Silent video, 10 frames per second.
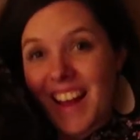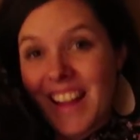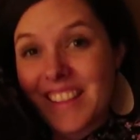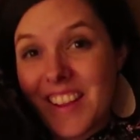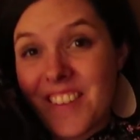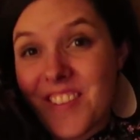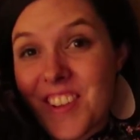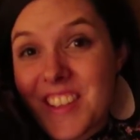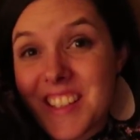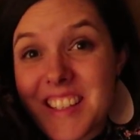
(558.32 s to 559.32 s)
I love all
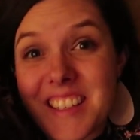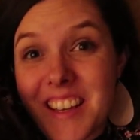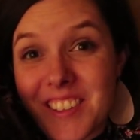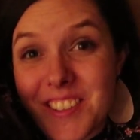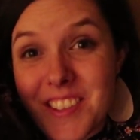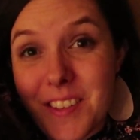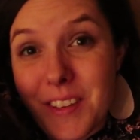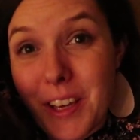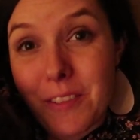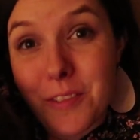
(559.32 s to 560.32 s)
the snuggles that we
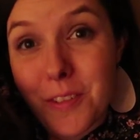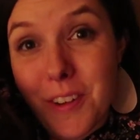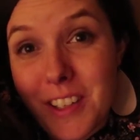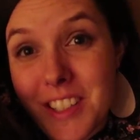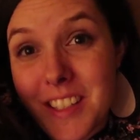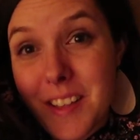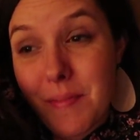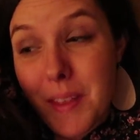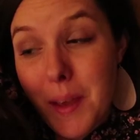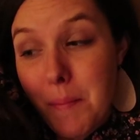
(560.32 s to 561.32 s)
get when we're watching
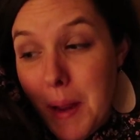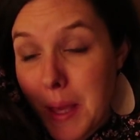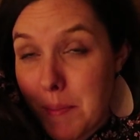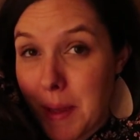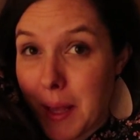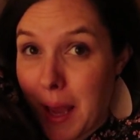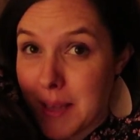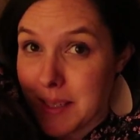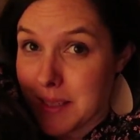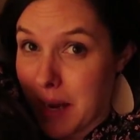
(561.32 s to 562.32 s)
something, but I keep getting
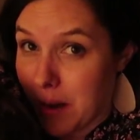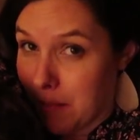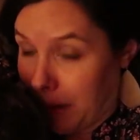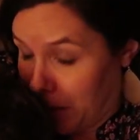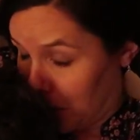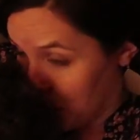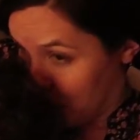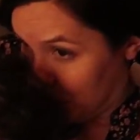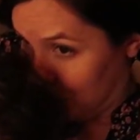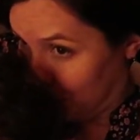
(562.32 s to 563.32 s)
Isaac's hair up my nose.